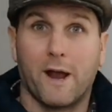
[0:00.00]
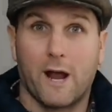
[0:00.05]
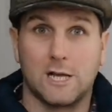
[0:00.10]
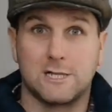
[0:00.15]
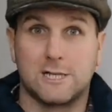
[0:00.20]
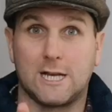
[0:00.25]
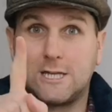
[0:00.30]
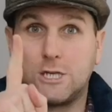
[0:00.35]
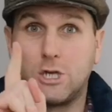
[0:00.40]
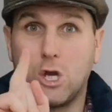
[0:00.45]
No,
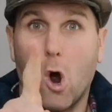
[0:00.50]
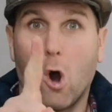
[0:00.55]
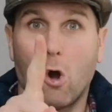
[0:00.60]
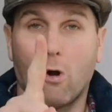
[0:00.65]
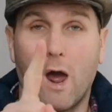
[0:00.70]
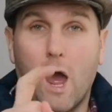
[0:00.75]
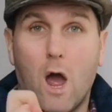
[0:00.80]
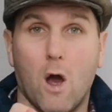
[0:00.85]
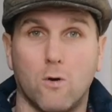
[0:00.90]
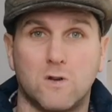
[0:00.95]
because it's your
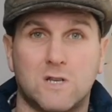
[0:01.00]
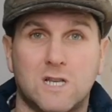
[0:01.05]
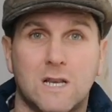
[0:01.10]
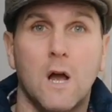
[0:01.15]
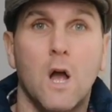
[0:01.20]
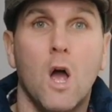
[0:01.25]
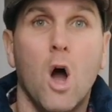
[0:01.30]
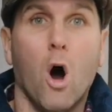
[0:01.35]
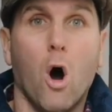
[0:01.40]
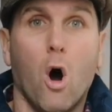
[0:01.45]

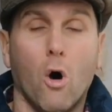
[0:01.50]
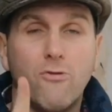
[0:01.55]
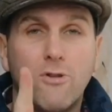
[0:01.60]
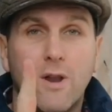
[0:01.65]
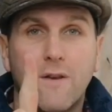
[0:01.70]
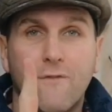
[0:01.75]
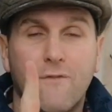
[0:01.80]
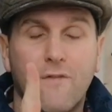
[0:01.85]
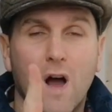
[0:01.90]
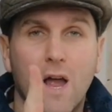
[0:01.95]
house.
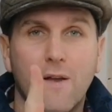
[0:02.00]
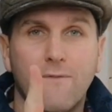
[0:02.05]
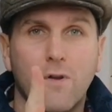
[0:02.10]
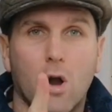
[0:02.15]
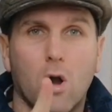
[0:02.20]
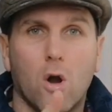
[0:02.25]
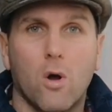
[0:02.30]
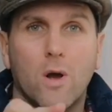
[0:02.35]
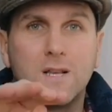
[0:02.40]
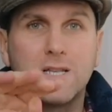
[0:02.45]

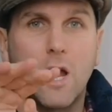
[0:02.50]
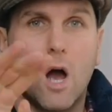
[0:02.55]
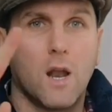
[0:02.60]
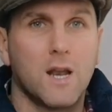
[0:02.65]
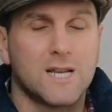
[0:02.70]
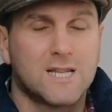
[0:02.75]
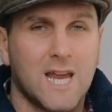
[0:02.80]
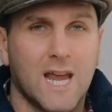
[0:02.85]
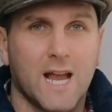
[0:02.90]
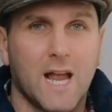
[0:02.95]
€105 is
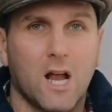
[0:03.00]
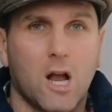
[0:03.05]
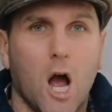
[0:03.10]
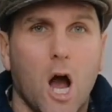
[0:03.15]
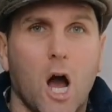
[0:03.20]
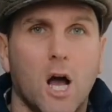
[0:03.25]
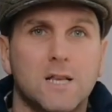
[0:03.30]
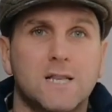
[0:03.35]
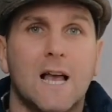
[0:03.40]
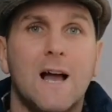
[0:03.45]
all the ticket
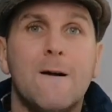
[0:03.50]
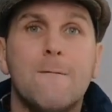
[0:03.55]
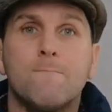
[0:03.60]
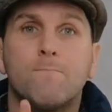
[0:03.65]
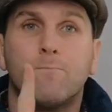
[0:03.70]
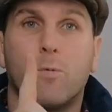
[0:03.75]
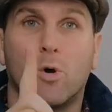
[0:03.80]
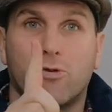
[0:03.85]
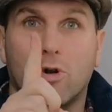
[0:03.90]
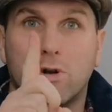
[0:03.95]
costs.
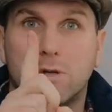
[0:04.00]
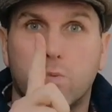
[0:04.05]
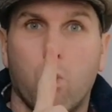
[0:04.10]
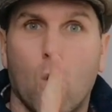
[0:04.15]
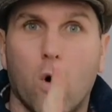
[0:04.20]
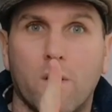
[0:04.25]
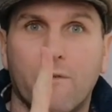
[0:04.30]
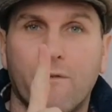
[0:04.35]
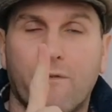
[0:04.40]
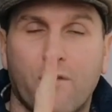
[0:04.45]
But there's
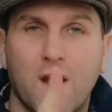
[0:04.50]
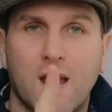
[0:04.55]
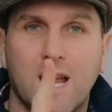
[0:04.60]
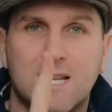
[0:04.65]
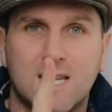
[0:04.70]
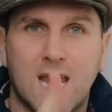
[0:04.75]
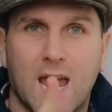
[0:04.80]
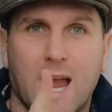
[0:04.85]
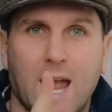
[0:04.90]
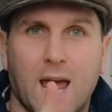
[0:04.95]
one
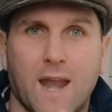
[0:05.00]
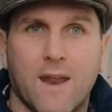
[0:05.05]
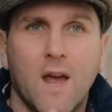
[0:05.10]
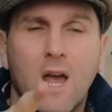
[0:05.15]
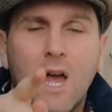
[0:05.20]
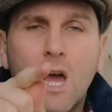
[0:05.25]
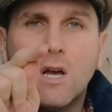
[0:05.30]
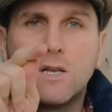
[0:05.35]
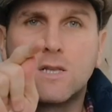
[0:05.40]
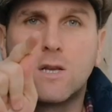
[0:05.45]
free ticket.
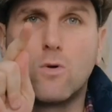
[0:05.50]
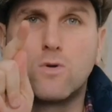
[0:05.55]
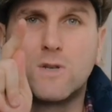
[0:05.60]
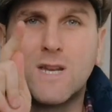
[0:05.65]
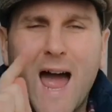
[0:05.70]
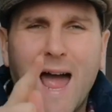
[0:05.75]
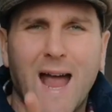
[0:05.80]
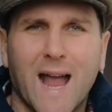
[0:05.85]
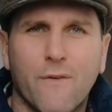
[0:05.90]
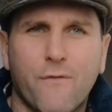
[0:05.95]
So
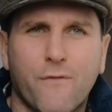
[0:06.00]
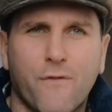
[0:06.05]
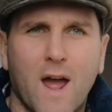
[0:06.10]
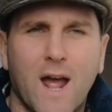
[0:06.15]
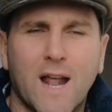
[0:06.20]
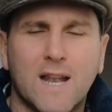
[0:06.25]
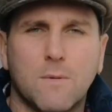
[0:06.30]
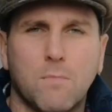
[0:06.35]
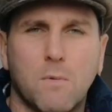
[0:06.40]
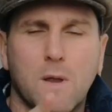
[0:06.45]
tag a
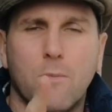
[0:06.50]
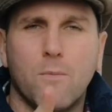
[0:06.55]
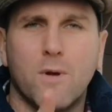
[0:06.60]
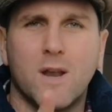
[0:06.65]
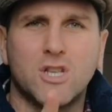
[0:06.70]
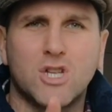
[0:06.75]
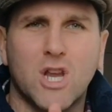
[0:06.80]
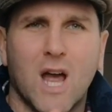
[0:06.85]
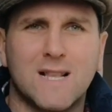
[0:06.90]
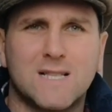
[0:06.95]
friend, be in
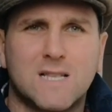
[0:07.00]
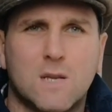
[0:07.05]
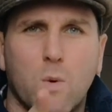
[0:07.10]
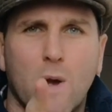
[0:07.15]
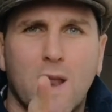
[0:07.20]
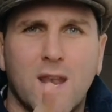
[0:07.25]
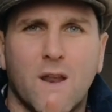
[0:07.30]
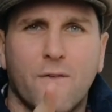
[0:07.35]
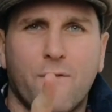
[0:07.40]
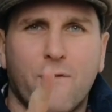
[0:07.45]
with a chance to
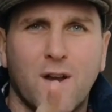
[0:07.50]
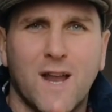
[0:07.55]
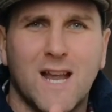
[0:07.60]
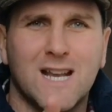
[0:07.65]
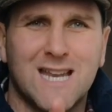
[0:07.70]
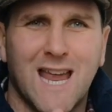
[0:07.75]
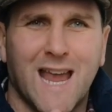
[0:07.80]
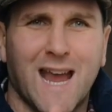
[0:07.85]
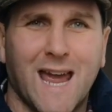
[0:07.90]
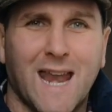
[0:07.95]
win the
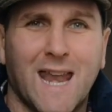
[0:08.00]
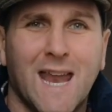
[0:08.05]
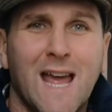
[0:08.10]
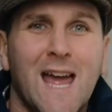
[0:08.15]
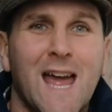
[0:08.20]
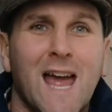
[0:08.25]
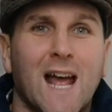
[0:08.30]
free ticket.